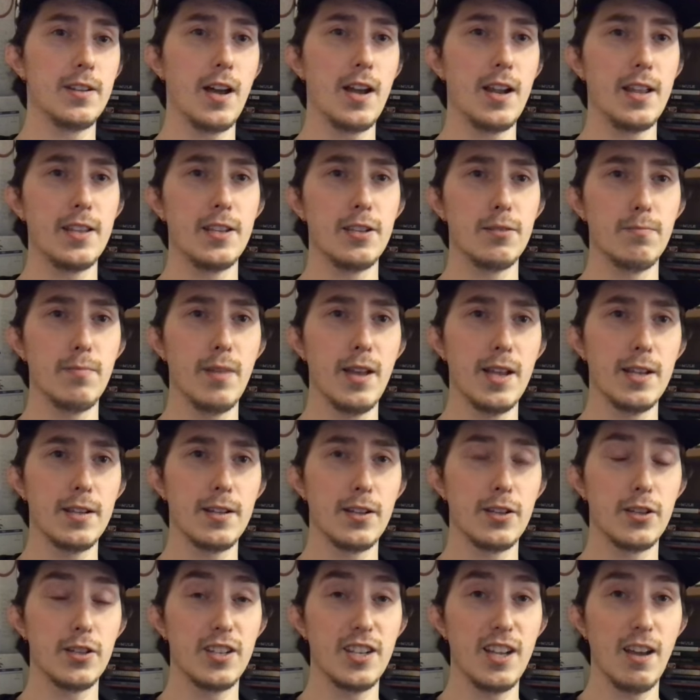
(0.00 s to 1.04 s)
not his best,
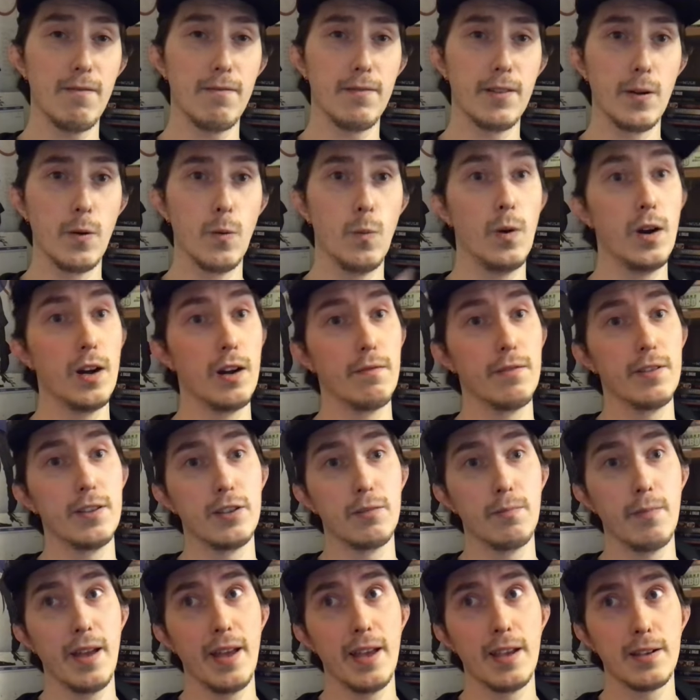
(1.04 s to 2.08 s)
it's definitely one of his
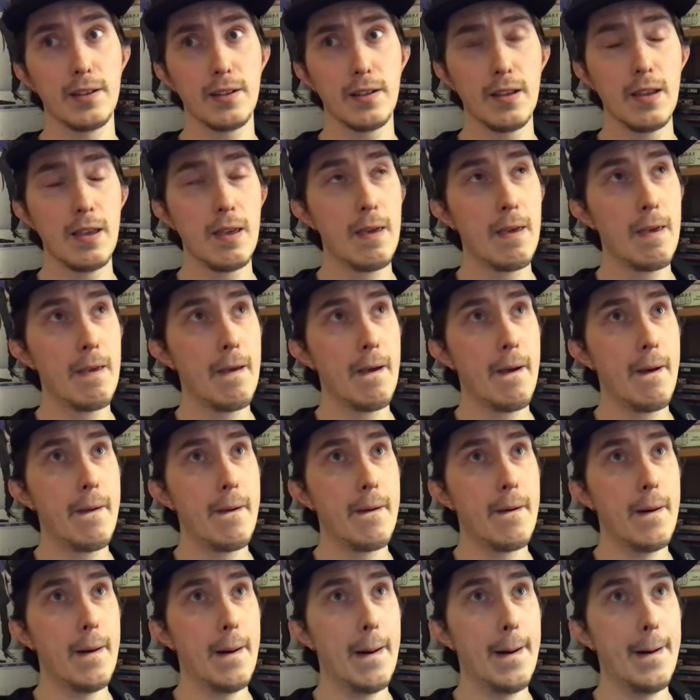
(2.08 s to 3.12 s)
best.
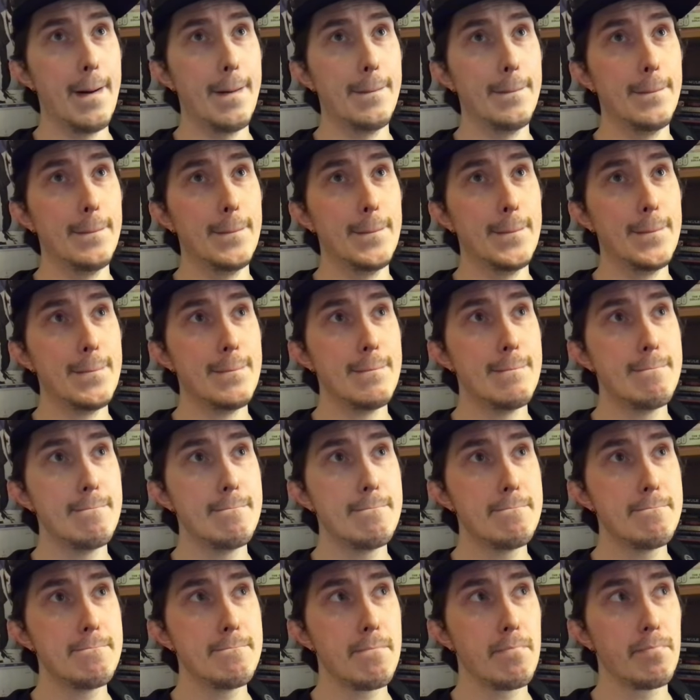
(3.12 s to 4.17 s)
Um,
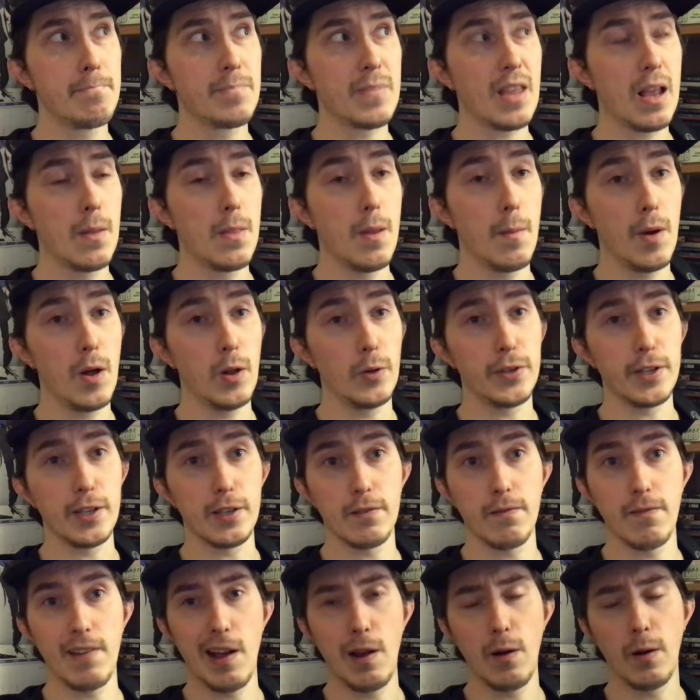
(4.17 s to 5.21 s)
the
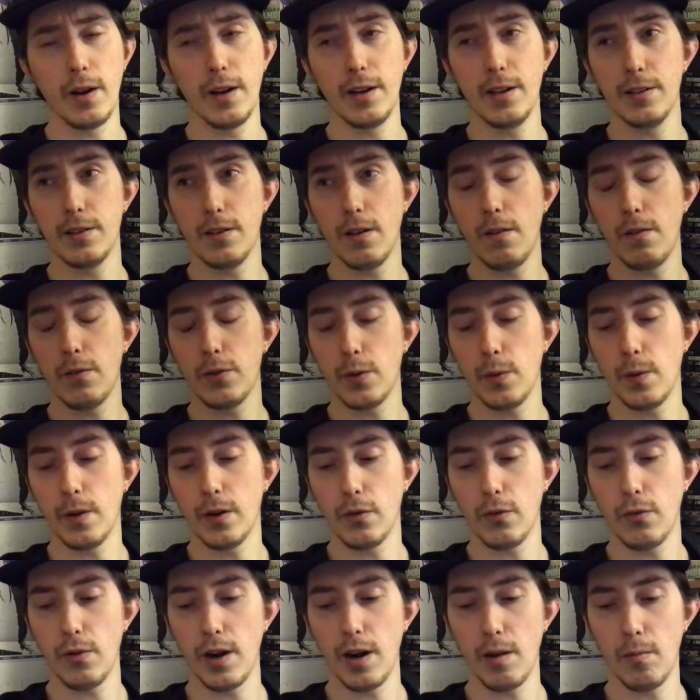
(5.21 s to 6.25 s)
Maltese Falcon is also
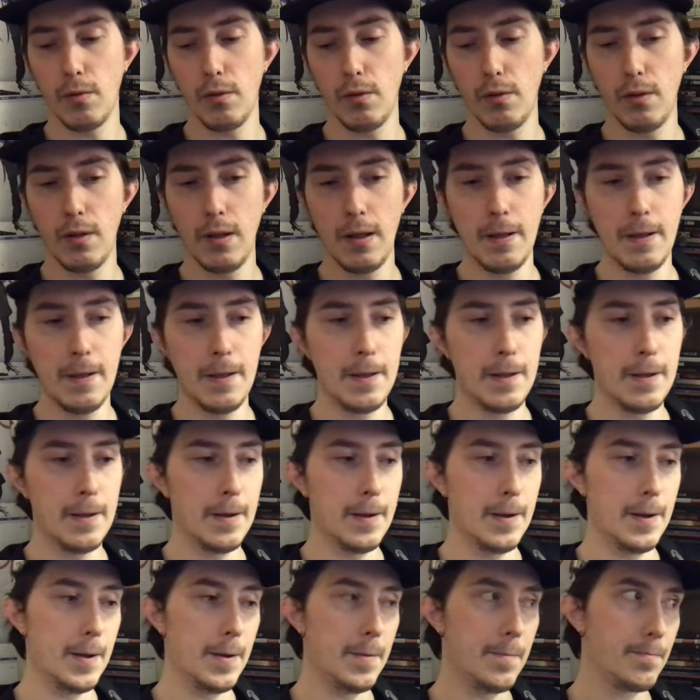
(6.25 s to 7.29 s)
incredible.
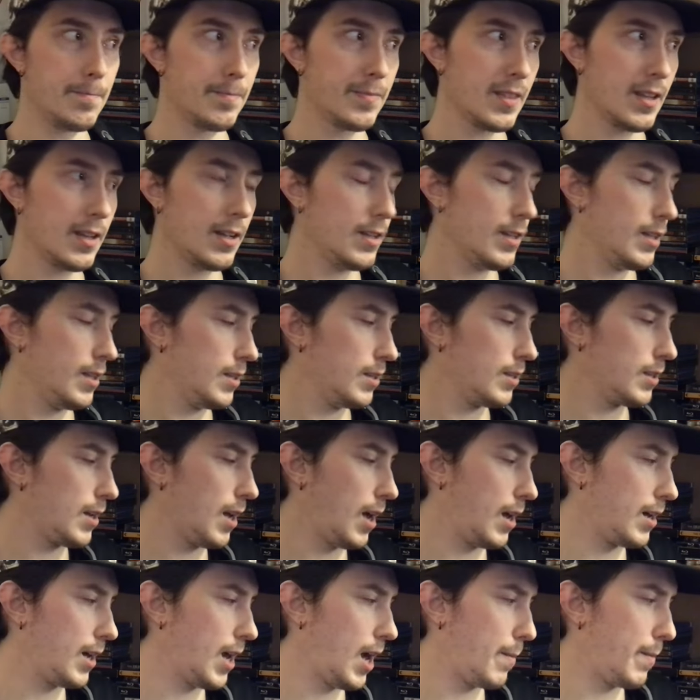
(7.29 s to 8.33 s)
Um, it's
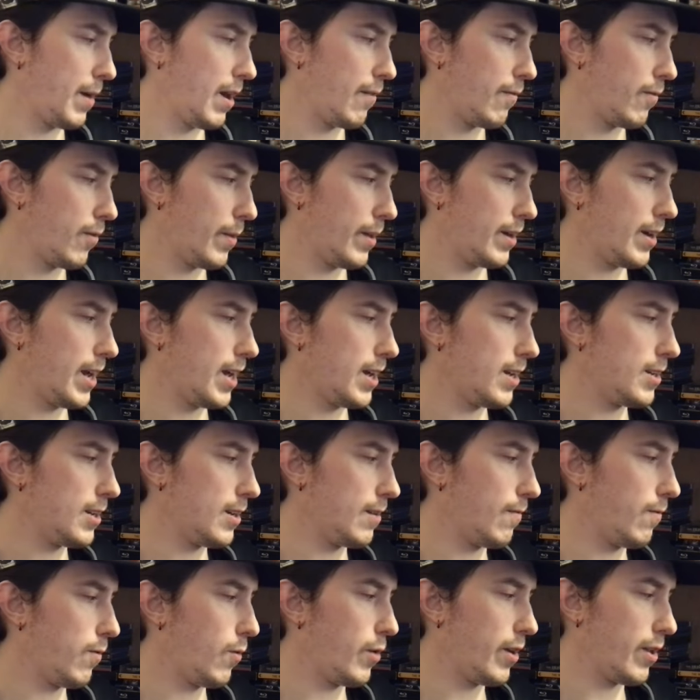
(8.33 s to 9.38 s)
got nominated for the
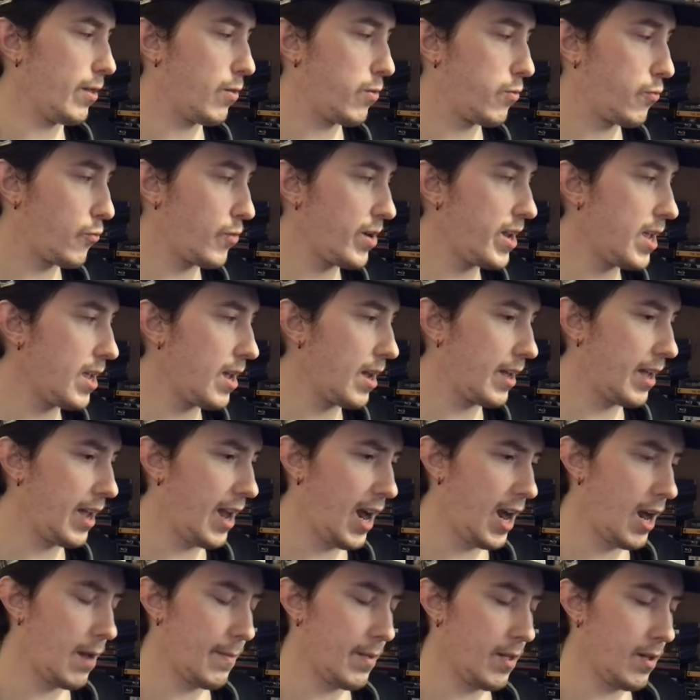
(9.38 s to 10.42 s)
1943
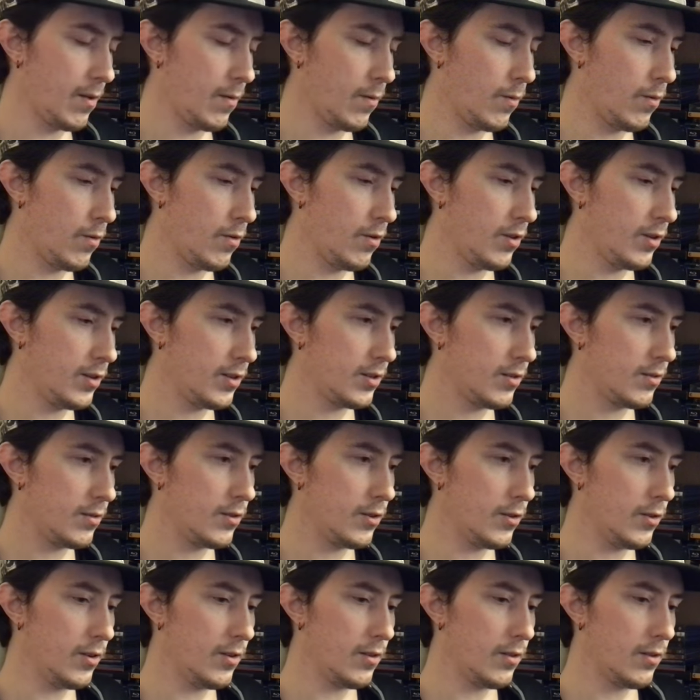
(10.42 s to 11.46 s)
Academy Awards
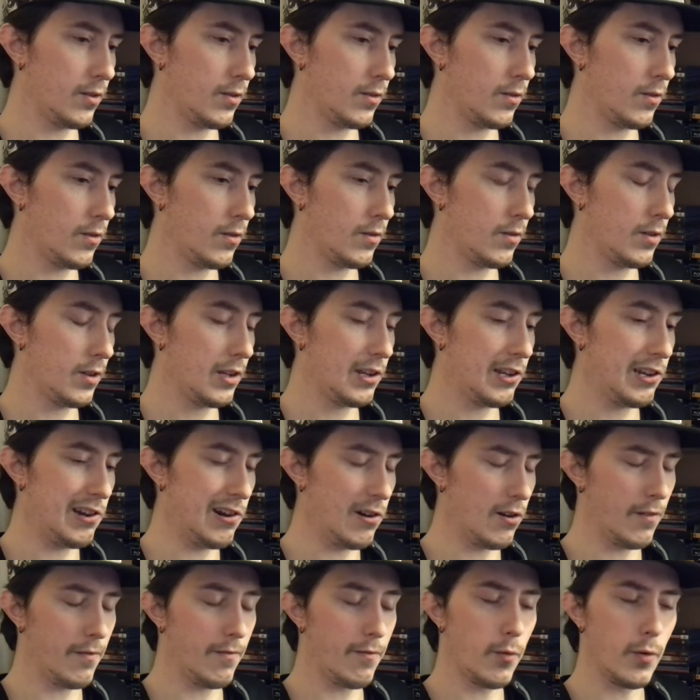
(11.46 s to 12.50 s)
due to,
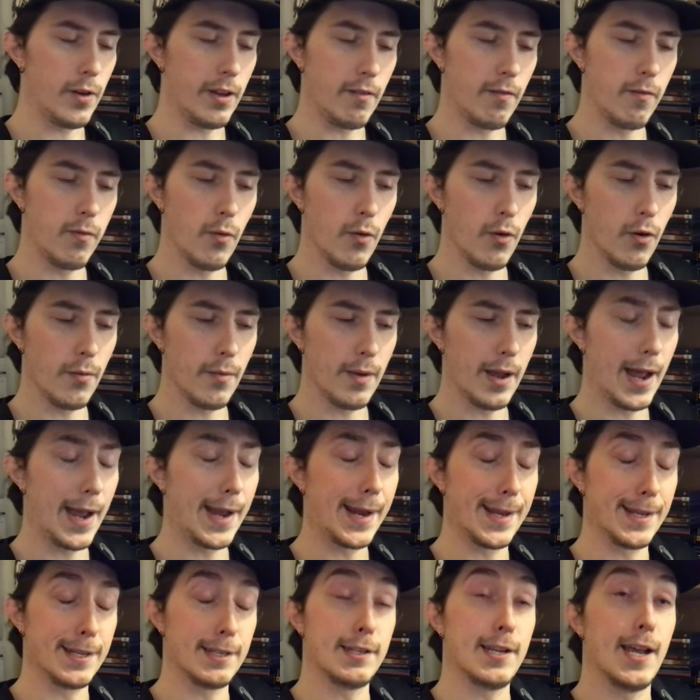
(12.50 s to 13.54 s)
or 44, I
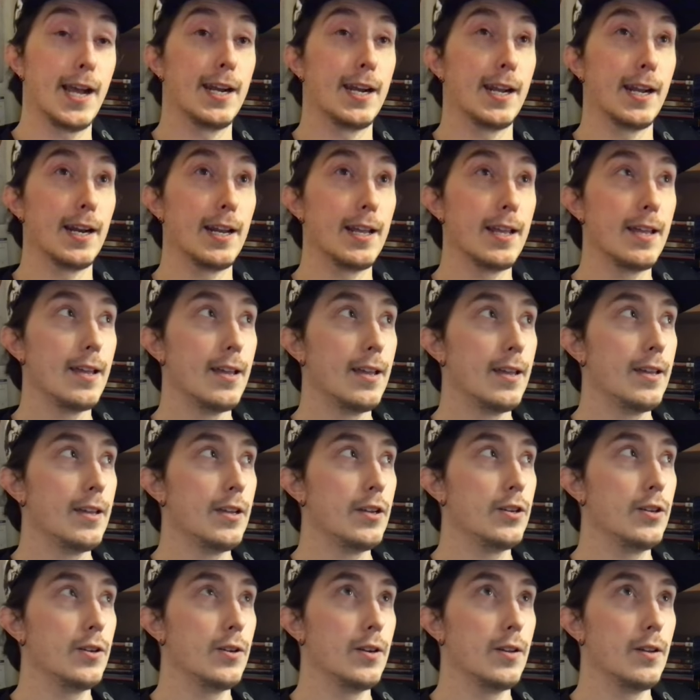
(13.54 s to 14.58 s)
guess technically,
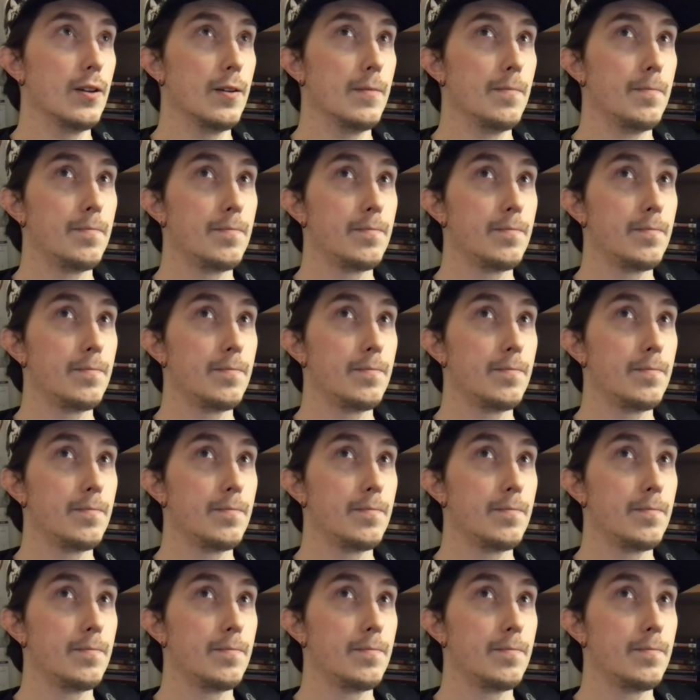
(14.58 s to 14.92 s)
due to